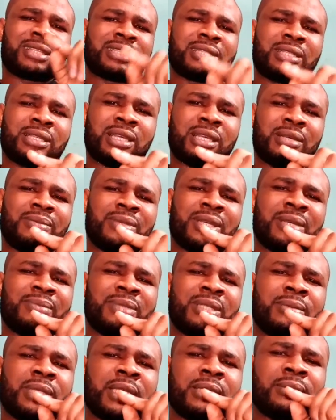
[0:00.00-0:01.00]
what's
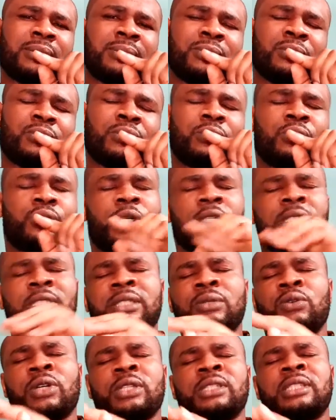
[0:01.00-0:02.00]

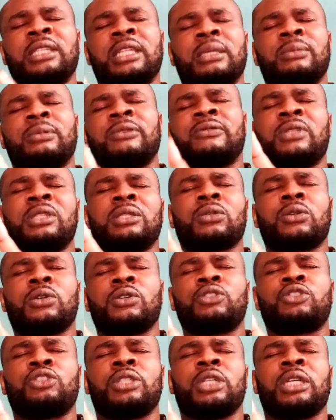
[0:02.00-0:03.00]
the name of this
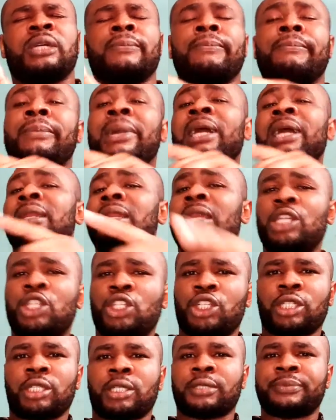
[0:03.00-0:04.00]
country?
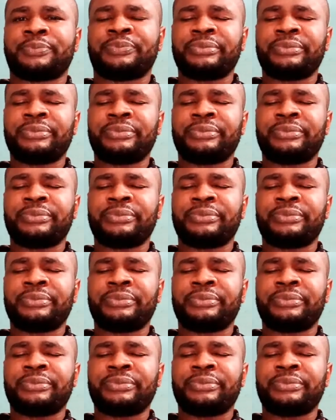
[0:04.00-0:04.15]
Malaysia.